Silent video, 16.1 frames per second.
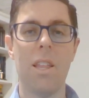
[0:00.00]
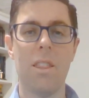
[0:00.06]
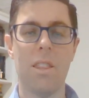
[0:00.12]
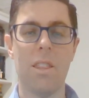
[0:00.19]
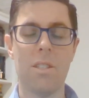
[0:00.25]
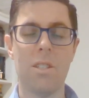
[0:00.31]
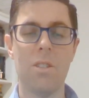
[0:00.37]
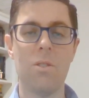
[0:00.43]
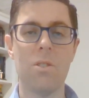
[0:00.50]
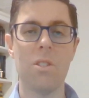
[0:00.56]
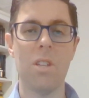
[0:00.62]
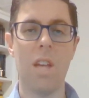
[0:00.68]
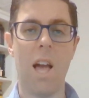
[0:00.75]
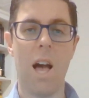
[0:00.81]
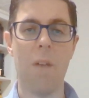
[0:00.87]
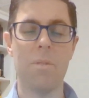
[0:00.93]
And this
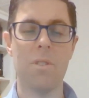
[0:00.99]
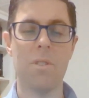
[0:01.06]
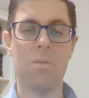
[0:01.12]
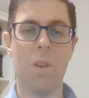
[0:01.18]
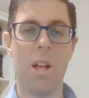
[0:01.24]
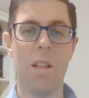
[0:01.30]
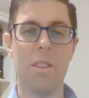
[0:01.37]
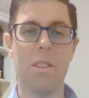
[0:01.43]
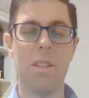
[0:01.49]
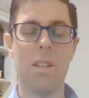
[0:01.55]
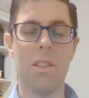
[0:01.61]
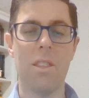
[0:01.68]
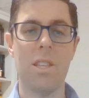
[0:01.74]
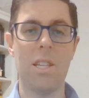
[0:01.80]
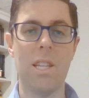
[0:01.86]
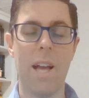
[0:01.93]
usually happens when
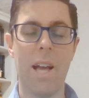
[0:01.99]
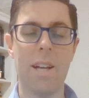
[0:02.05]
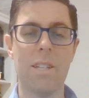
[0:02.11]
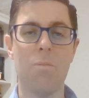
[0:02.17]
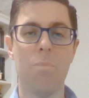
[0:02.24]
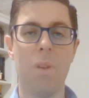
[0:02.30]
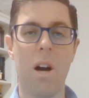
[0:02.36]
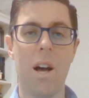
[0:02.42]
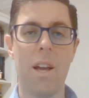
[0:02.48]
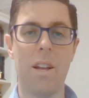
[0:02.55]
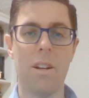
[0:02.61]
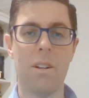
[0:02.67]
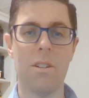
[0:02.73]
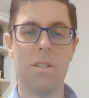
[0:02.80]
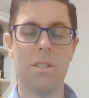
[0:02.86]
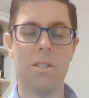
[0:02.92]
the next
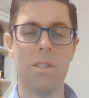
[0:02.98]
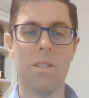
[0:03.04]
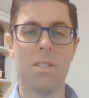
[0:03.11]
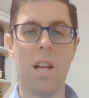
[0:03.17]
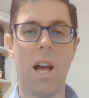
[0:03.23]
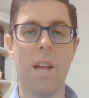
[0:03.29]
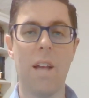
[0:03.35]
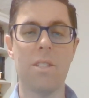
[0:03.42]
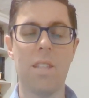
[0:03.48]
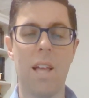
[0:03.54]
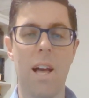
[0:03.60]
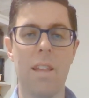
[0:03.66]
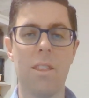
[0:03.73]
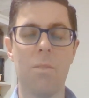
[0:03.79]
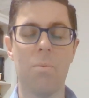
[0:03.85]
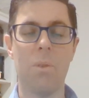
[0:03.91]
buyer decides
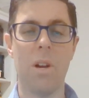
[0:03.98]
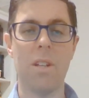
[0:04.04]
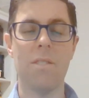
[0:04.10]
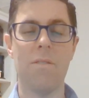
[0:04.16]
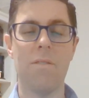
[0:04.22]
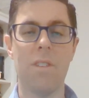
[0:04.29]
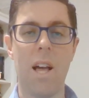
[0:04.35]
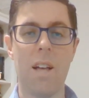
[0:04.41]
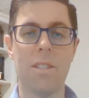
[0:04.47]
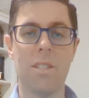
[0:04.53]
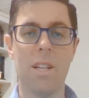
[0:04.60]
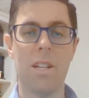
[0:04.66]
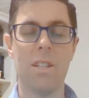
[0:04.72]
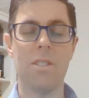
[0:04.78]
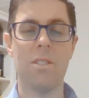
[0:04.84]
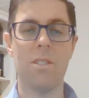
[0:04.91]
that the price of an
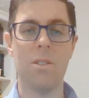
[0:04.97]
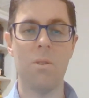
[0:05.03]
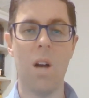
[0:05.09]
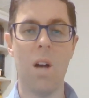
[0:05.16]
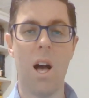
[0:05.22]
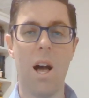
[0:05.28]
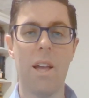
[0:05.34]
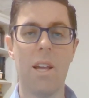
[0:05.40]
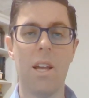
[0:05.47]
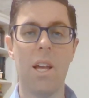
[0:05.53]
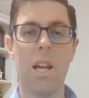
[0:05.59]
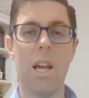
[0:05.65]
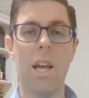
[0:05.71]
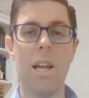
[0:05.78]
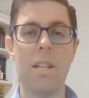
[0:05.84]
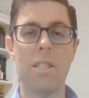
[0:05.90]
asset is too high
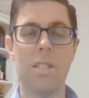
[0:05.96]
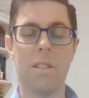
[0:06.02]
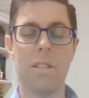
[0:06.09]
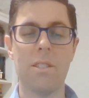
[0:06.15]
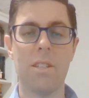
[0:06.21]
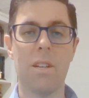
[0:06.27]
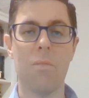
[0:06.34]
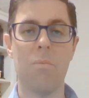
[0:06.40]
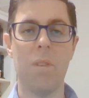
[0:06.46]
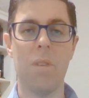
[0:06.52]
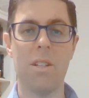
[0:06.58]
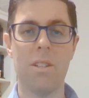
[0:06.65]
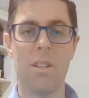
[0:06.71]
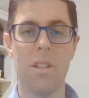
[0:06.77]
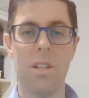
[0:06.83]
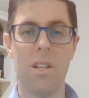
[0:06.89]
and doesn't
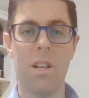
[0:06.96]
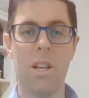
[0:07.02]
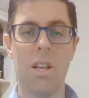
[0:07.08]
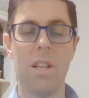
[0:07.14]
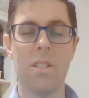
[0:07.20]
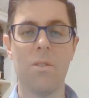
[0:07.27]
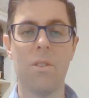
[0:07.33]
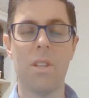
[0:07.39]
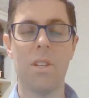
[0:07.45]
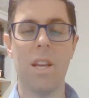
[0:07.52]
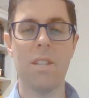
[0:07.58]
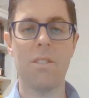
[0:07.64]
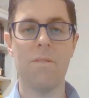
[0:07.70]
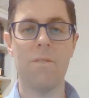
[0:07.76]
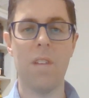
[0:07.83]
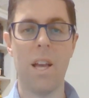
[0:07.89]
commit. So in the
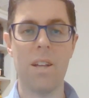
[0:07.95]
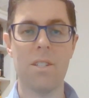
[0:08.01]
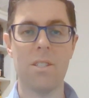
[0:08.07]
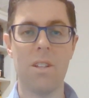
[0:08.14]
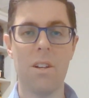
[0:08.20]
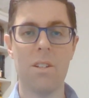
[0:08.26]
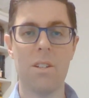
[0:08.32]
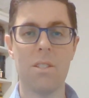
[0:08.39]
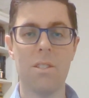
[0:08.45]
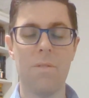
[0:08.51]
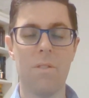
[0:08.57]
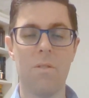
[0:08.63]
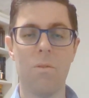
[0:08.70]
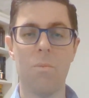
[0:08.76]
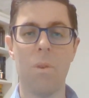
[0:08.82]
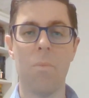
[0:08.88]
case of tech stocks,
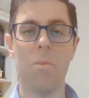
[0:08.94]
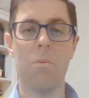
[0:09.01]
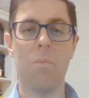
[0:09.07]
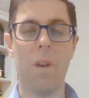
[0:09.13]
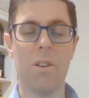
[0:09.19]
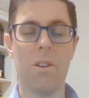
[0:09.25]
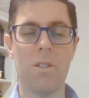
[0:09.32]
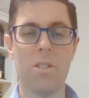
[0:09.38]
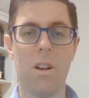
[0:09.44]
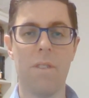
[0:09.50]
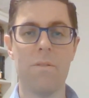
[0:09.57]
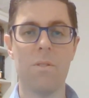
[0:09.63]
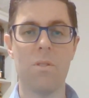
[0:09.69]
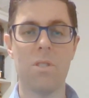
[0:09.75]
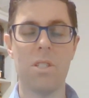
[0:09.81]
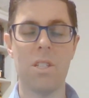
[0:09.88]
if you remember
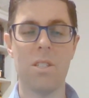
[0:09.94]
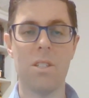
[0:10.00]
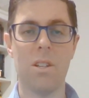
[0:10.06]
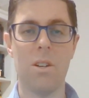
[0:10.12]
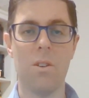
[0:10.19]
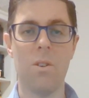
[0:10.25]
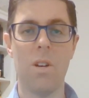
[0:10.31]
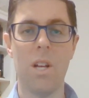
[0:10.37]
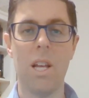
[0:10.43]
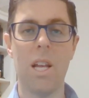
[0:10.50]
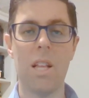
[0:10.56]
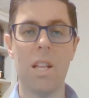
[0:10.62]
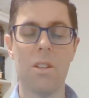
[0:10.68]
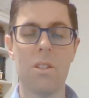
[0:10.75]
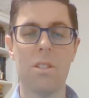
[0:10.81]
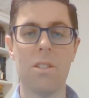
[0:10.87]
Microsoft or Cisco,
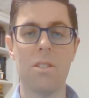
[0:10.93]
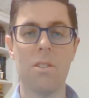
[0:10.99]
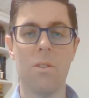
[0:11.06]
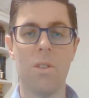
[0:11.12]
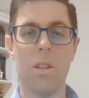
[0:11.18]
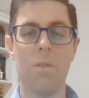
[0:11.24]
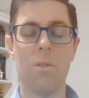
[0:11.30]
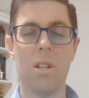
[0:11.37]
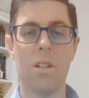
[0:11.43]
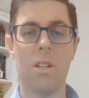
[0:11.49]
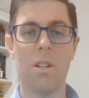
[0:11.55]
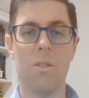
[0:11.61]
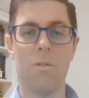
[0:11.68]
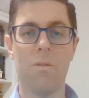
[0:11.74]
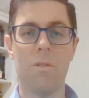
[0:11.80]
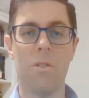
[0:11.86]
it looked as though they were going
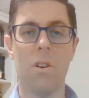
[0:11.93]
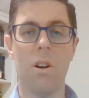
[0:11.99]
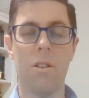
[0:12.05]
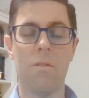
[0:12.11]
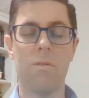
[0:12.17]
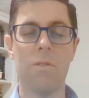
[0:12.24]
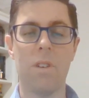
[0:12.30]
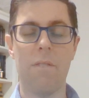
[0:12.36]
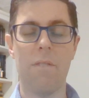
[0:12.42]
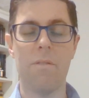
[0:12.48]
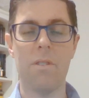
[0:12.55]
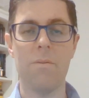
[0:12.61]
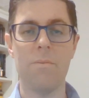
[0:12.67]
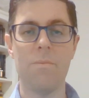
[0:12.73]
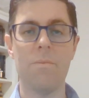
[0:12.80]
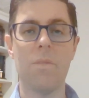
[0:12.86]
to go on
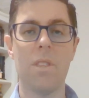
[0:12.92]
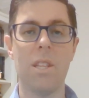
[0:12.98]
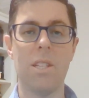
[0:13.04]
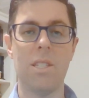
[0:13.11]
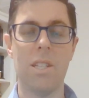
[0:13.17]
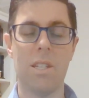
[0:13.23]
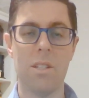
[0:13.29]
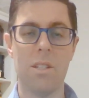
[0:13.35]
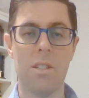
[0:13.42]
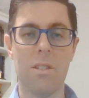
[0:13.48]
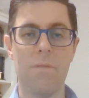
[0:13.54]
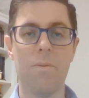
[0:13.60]
forever. They didn't.